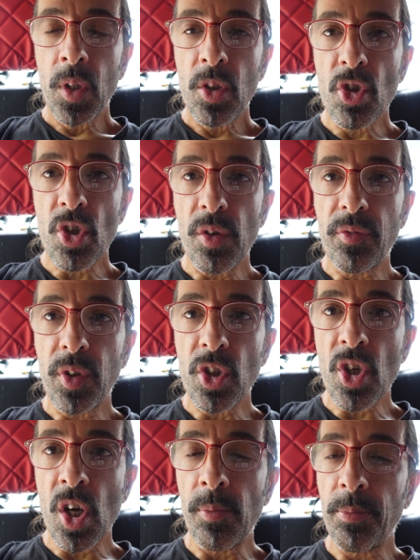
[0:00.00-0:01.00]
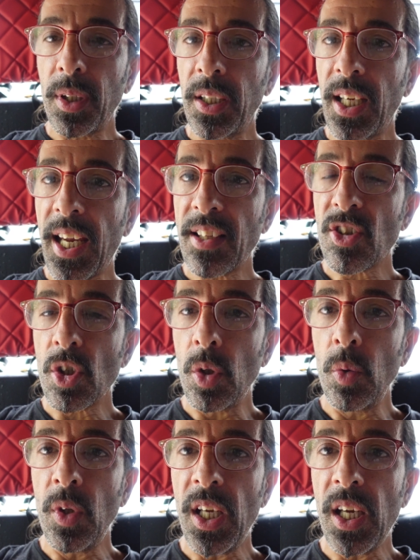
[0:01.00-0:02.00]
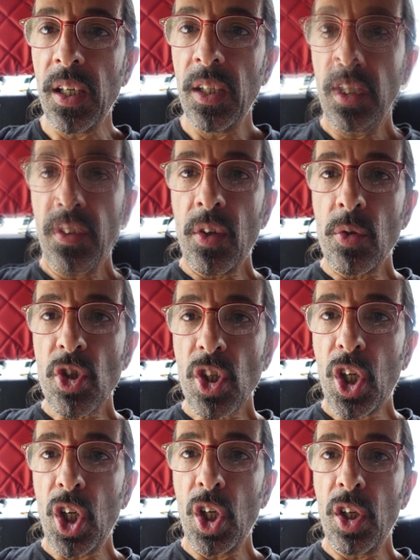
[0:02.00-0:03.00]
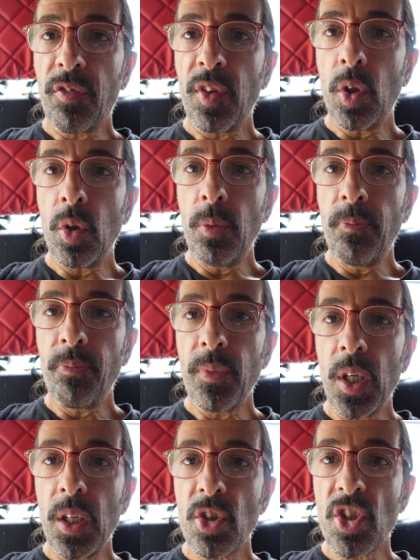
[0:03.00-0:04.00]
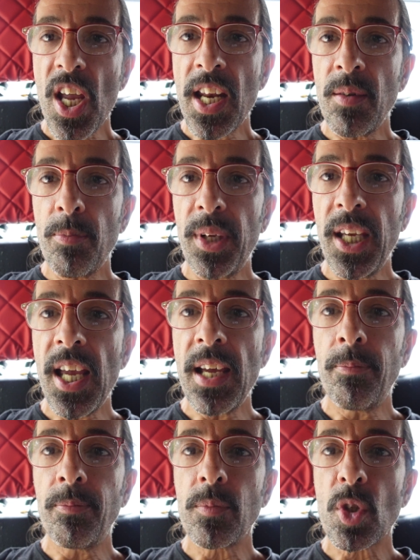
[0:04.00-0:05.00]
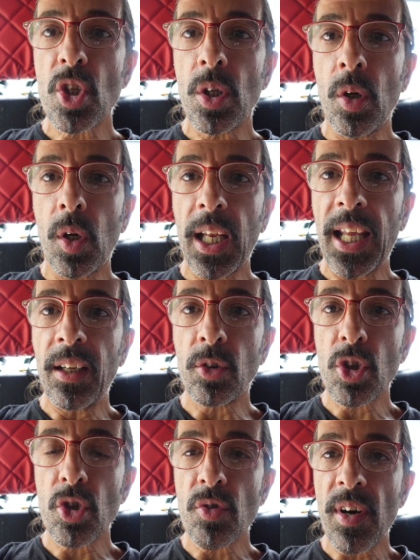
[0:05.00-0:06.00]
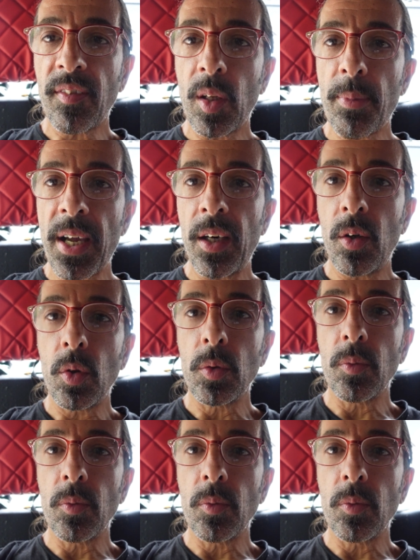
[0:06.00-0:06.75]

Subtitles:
So for example, in Catalonia, there is a curfew at 10 p.m, so you're not allowed to travel about